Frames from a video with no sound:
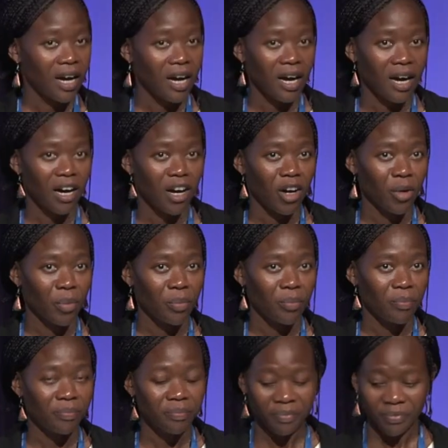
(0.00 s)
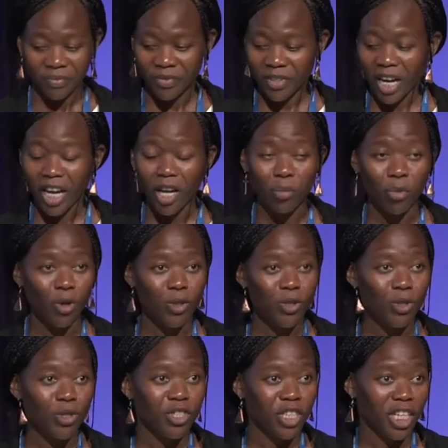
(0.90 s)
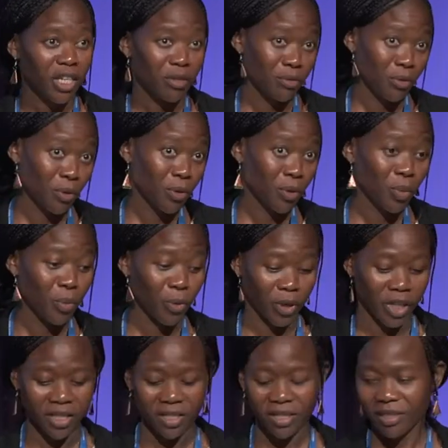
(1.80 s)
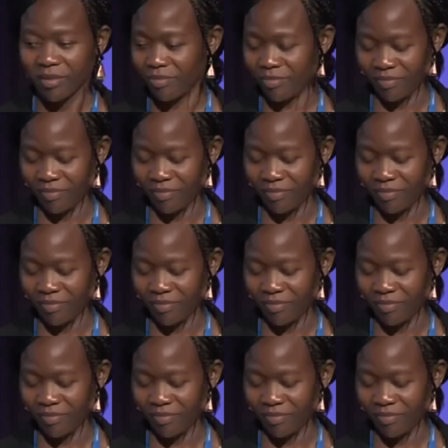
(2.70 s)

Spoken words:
I am also gender focal point.